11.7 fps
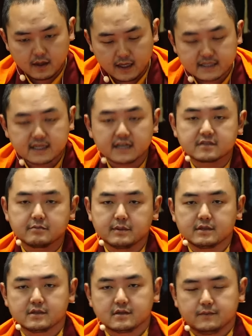
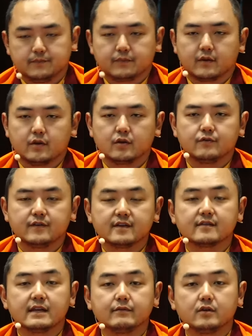attachment, you know,
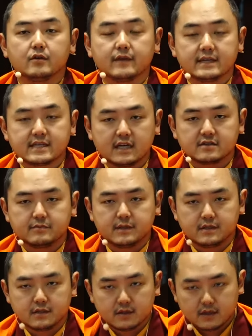first level of
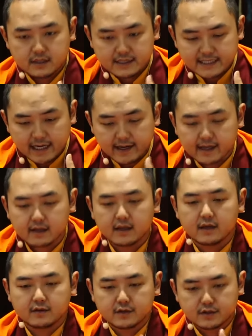attachment
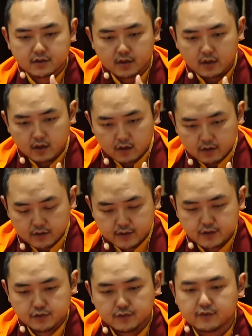directly re
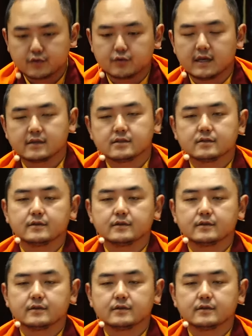reduced through that.